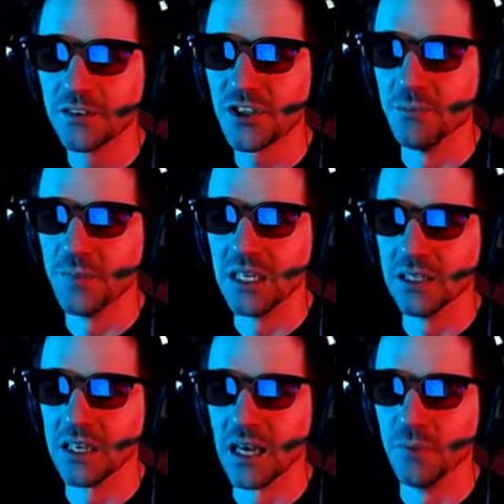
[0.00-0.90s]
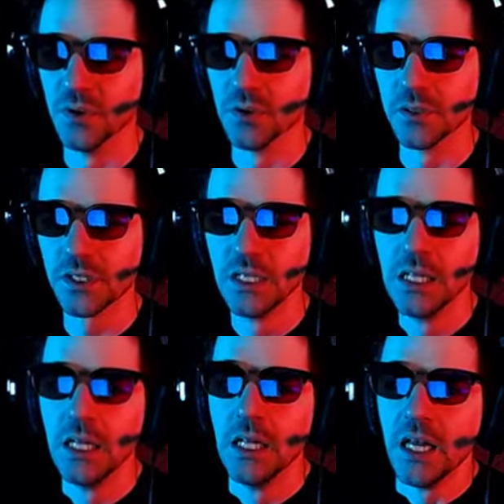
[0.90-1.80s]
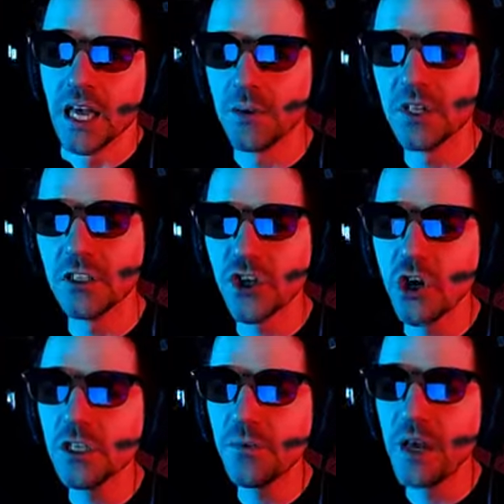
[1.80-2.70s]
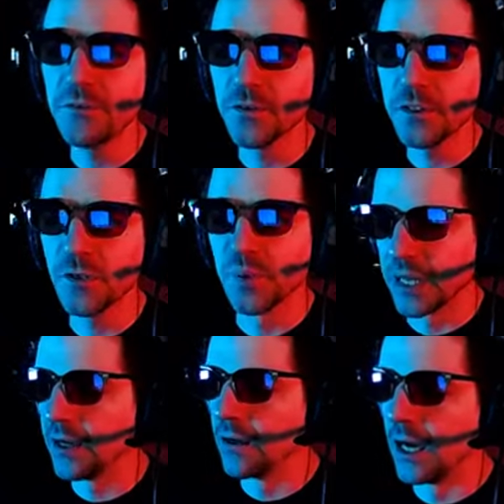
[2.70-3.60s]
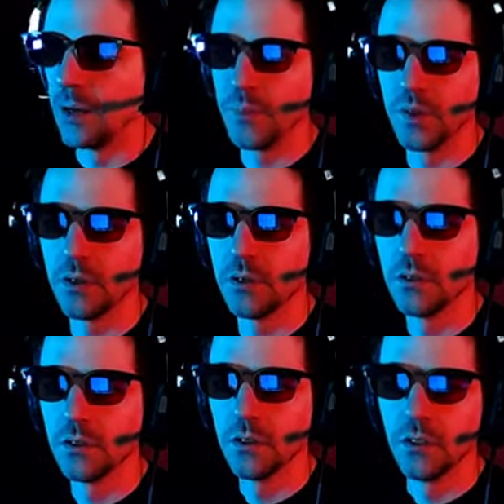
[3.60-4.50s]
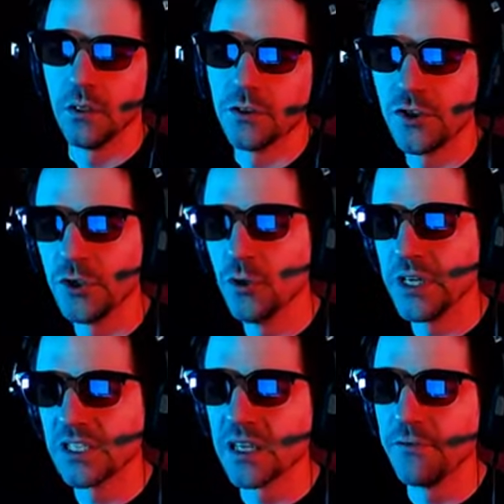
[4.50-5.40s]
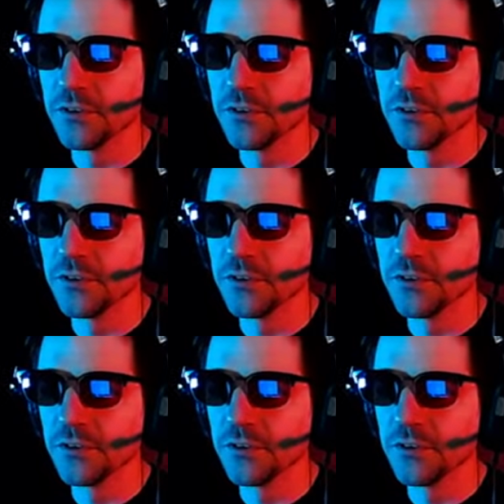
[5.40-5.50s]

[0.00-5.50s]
she immediately got moogled. And I'm gonna charge my first player up to his level